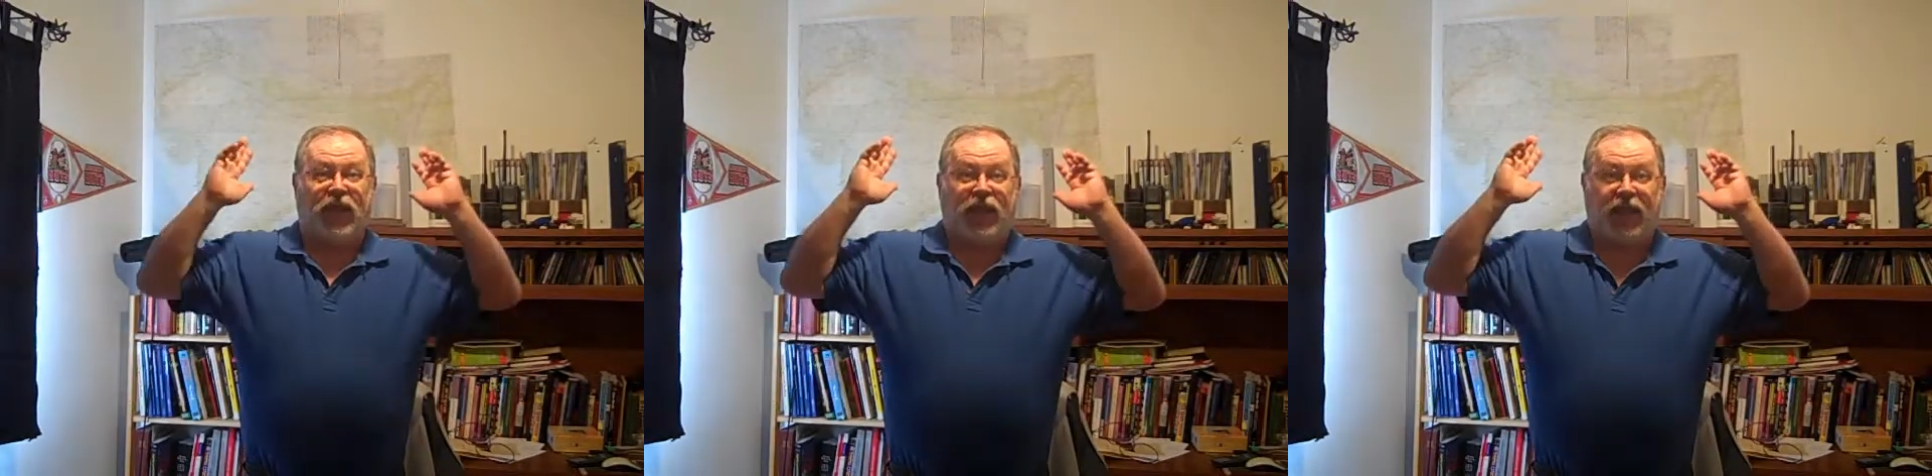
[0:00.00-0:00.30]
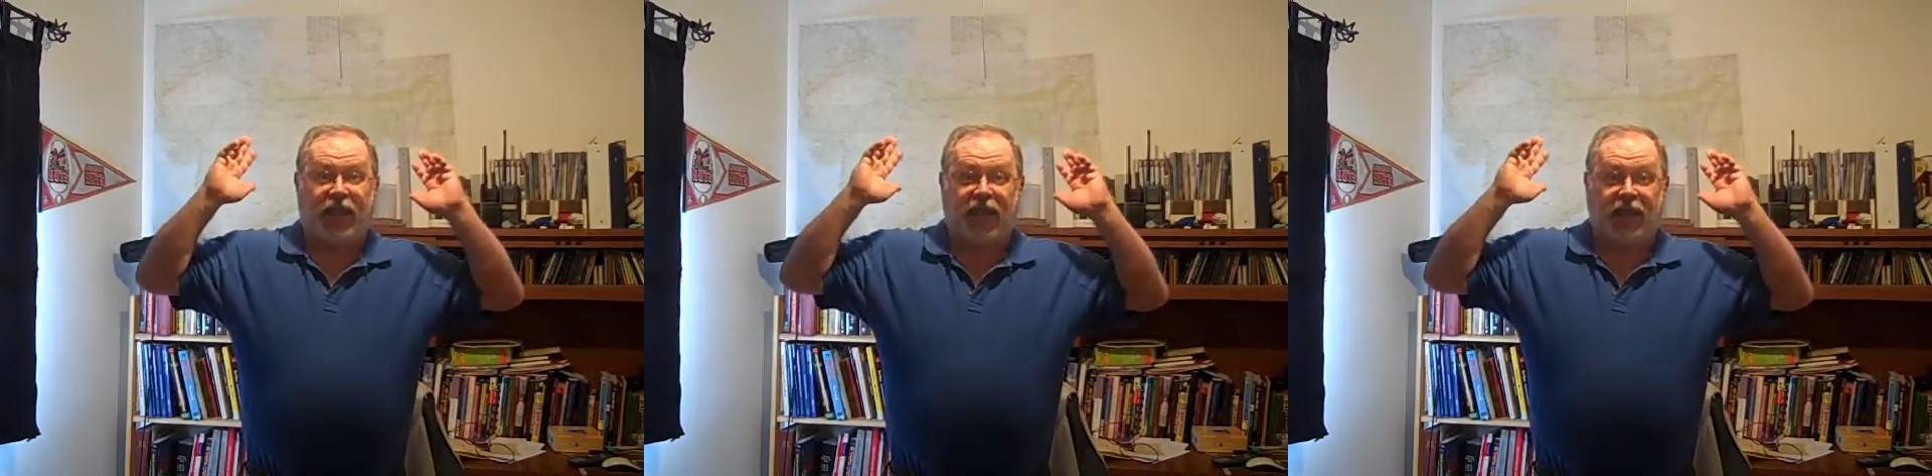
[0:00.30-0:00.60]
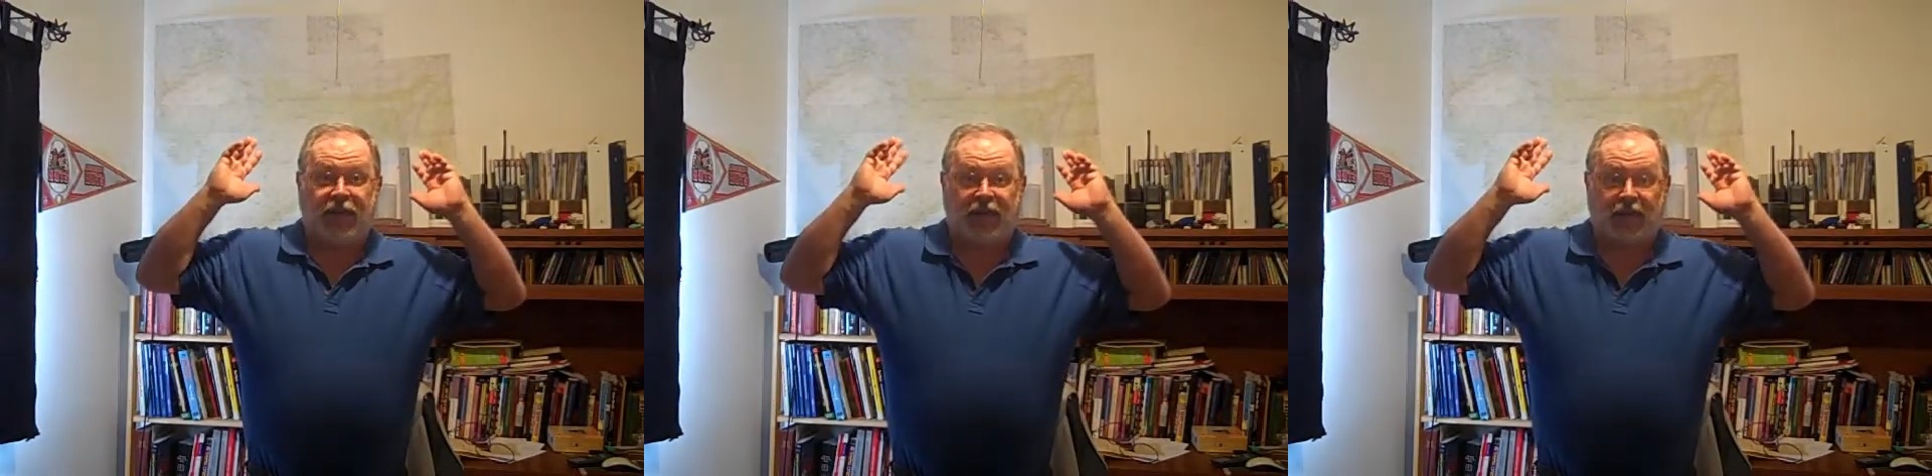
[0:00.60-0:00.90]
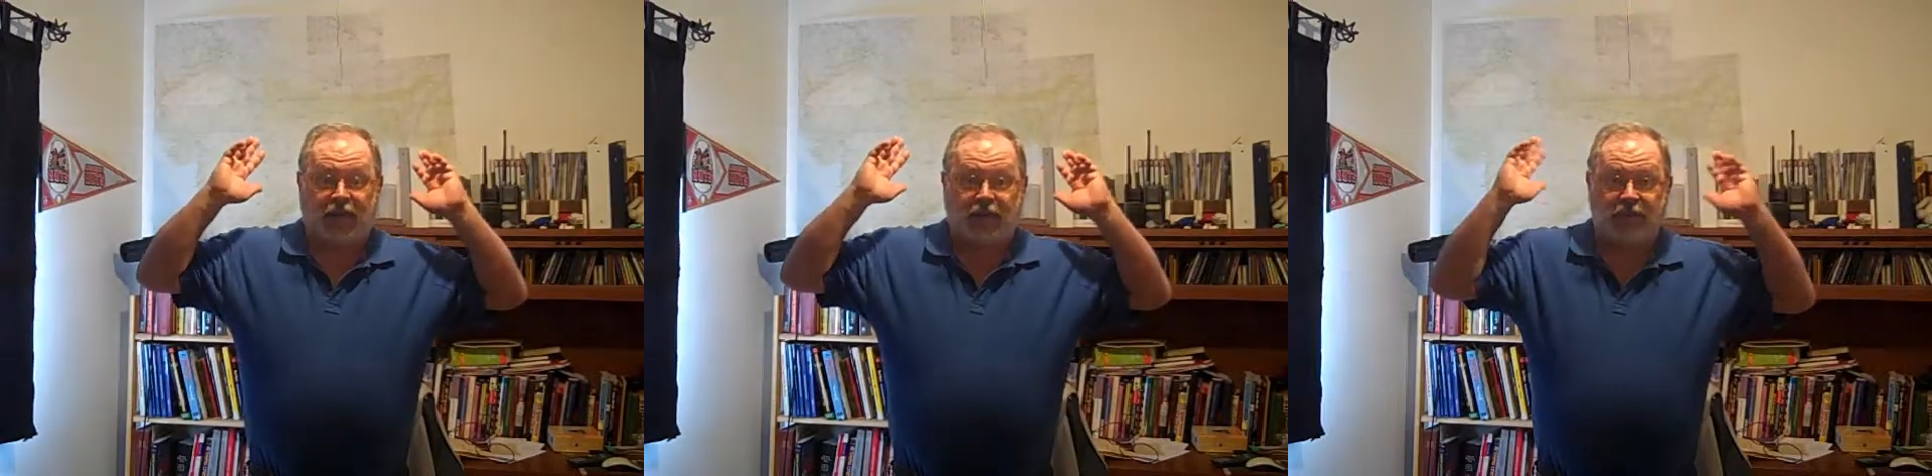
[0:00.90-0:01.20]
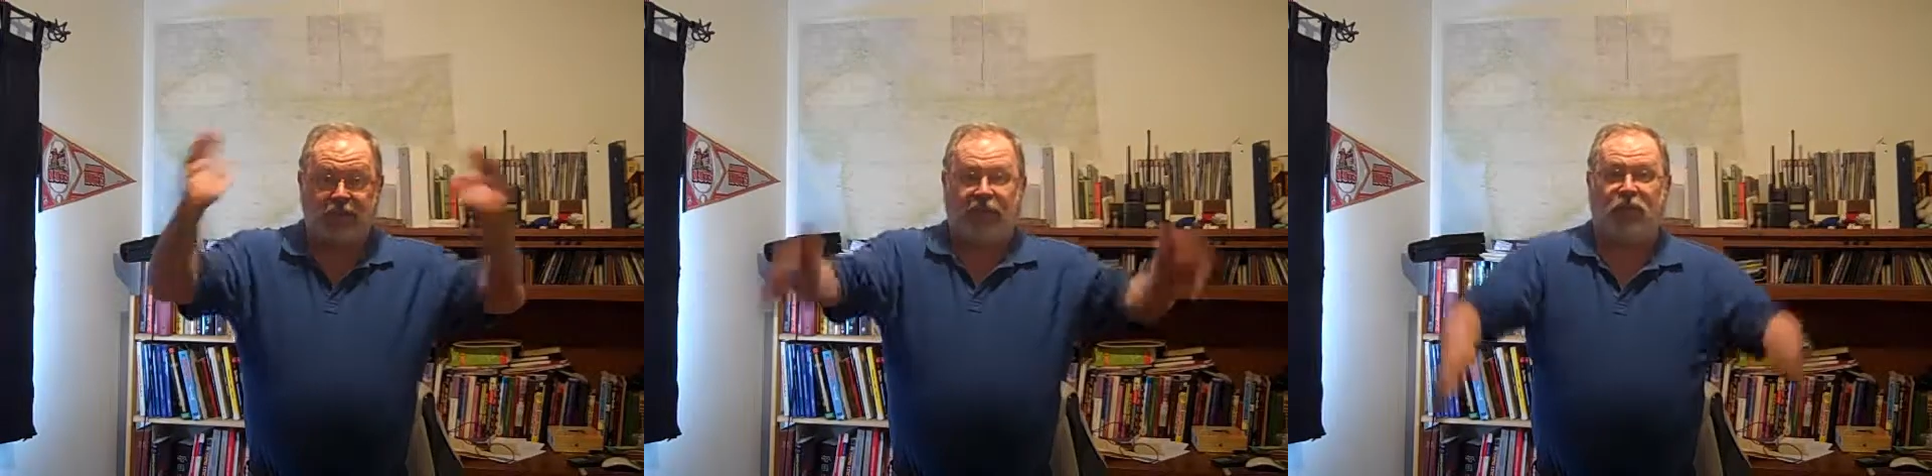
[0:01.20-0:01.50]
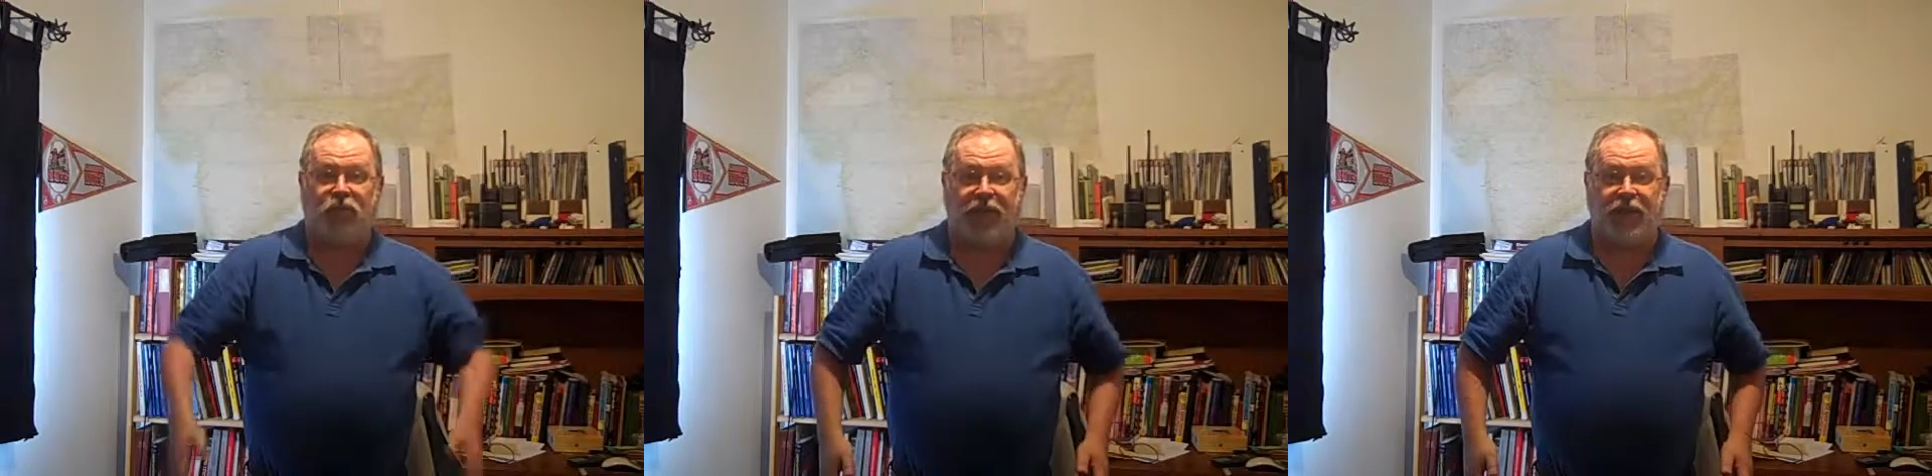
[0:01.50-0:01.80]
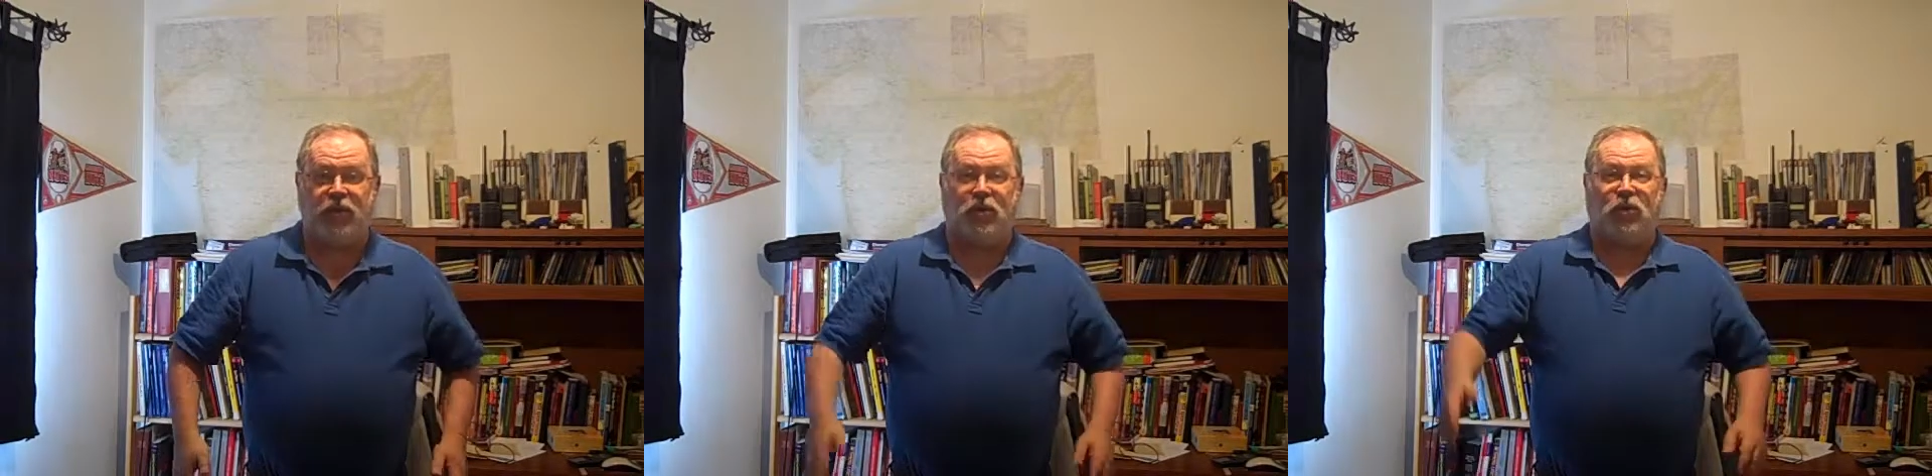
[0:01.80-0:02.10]
and it looks like a
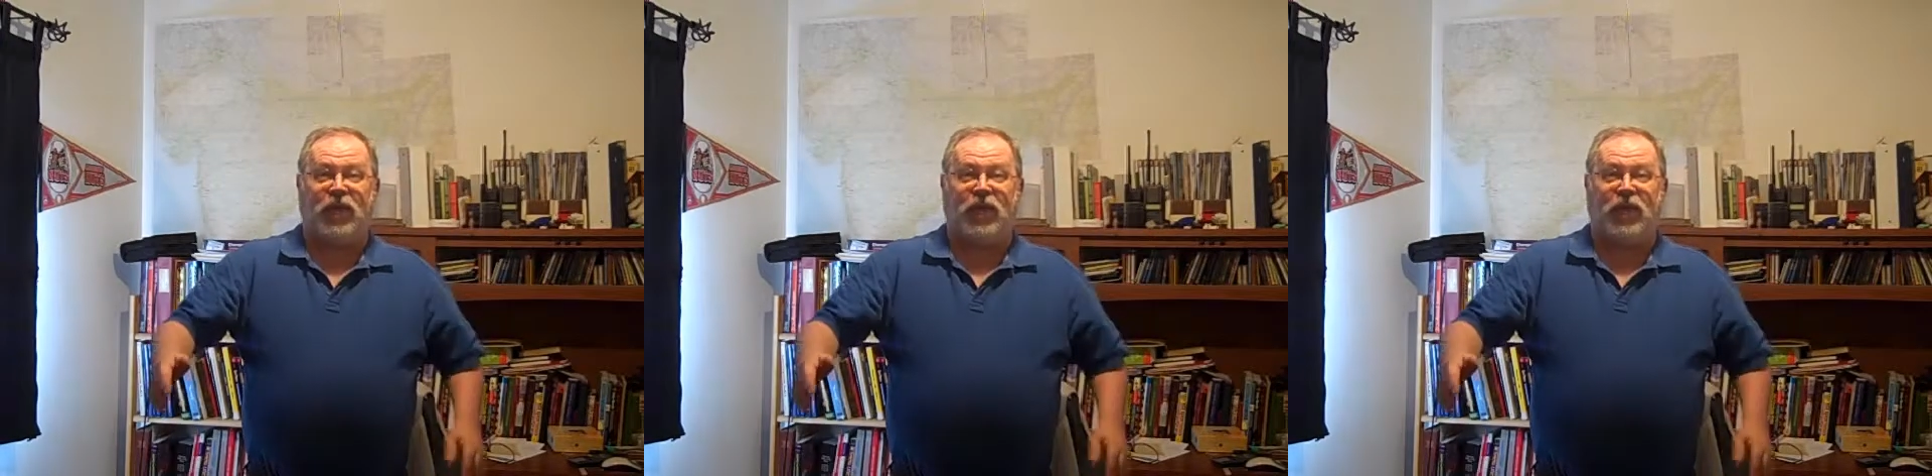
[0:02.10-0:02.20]
window,